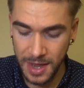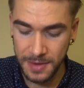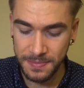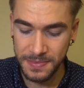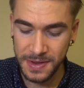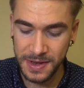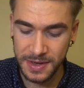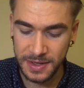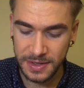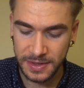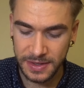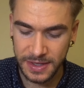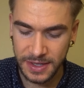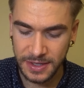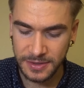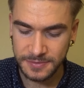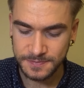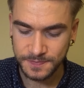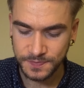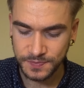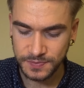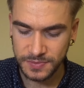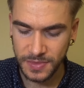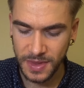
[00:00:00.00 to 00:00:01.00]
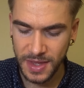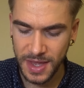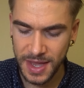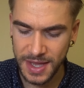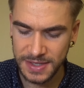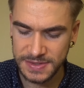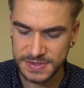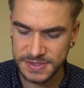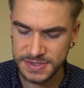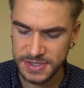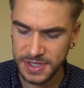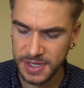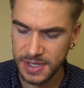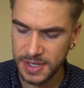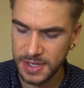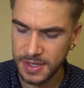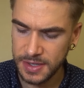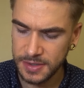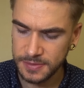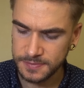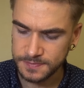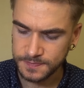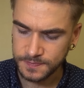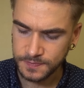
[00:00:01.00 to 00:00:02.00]
Admittingly, it's
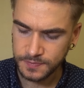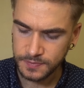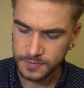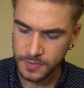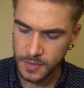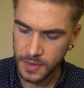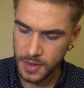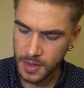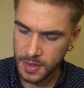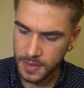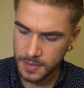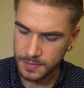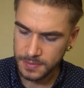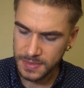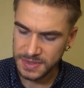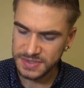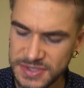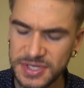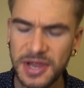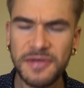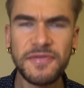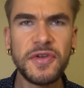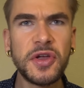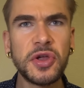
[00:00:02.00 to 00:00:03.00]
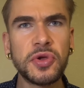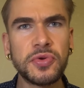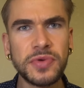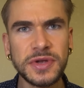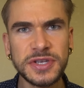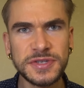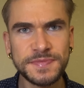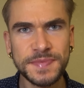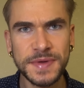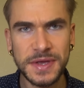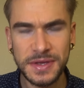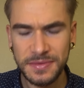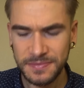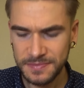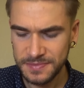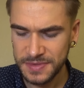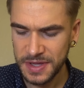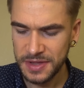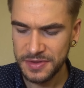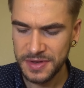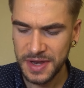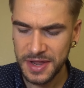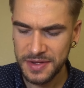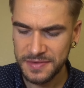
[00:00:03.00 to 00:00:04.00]
uh, it's not very crispy.
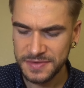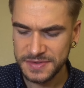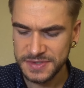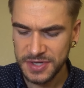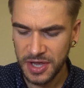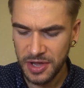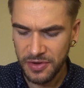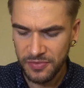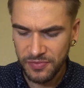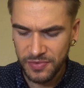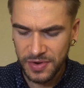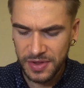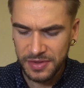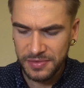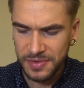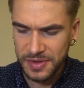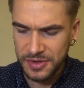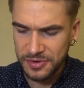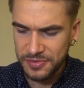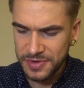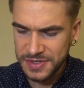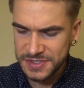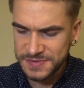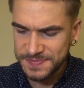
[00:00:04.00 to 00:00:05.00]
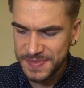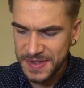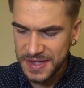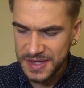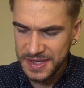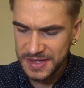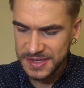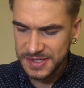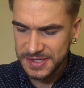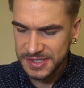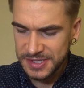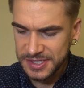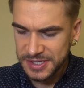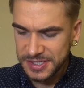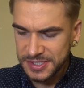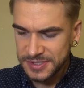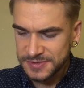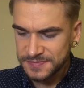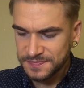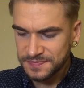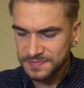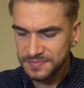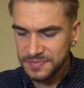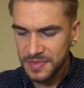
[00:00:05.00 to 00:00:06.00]
The other day it was all really really crispy.
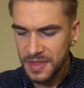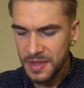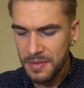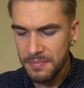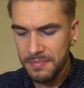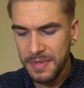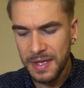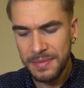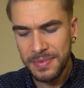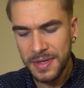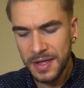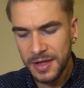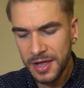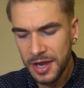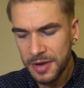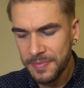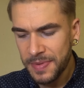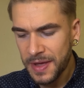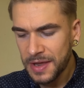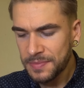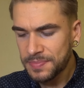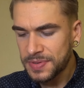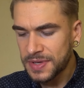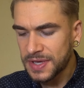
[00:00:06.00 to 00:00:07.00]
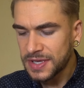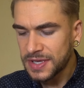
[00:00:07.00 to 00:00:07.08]
Maybe I got a bad